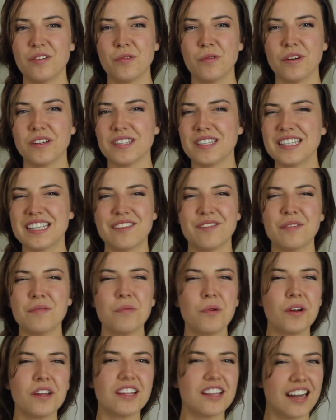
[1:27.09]
wants even
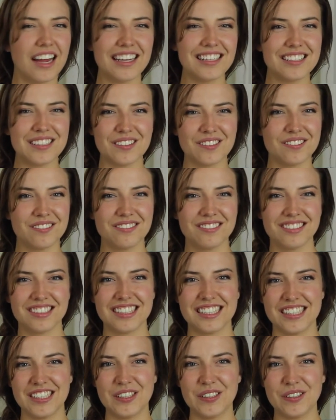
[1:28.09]
more than I do
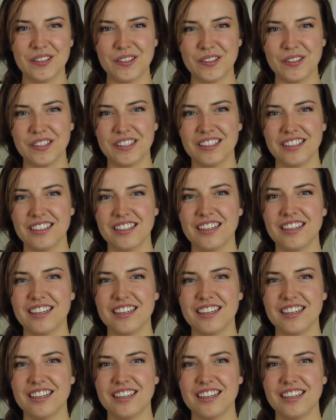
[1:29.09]
to